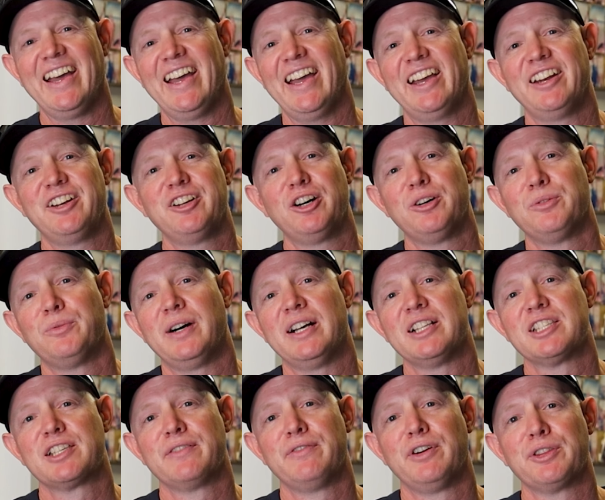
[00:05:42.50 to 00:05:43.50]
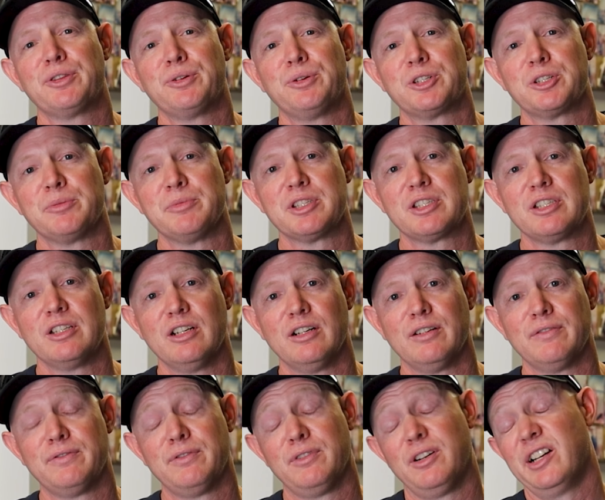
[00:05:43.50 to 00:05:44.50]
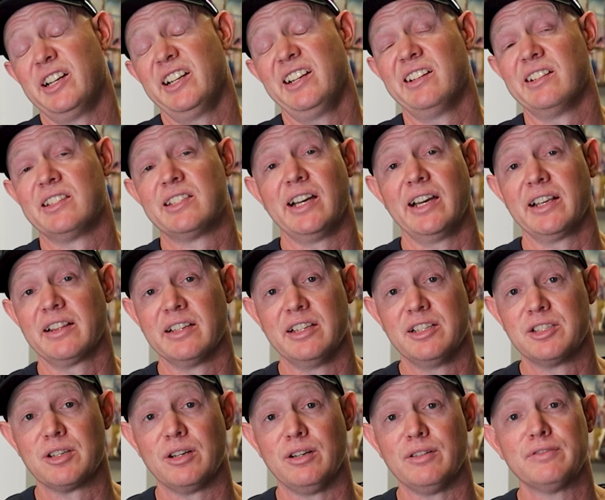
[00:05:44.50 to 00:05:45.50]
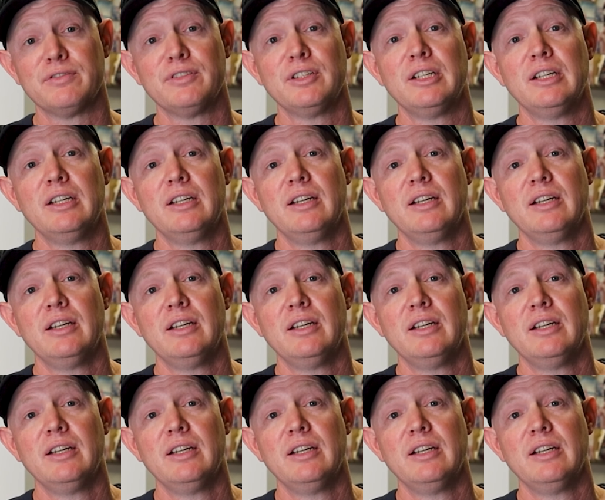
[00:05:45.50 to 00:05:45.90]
And not once have I thought to myself, well, I need to take these off.